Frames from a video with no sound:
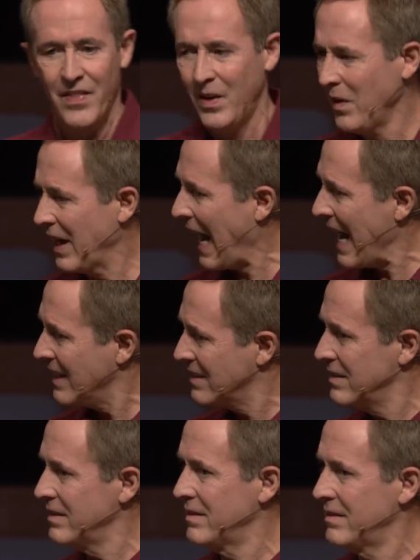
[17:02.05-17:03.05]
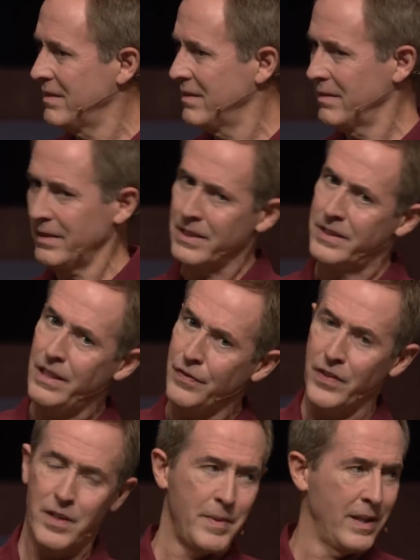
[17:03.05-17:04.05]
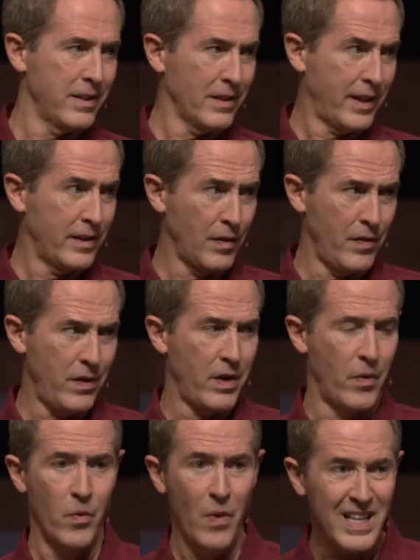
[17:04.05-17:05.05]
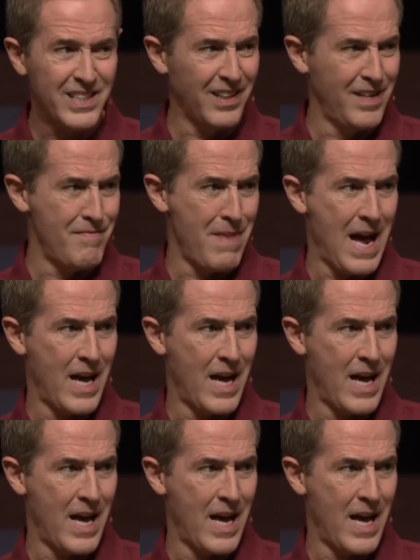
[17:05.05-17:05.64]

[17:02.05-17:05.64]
they were like, it's different. I mean, it's like he's over there in a wrestling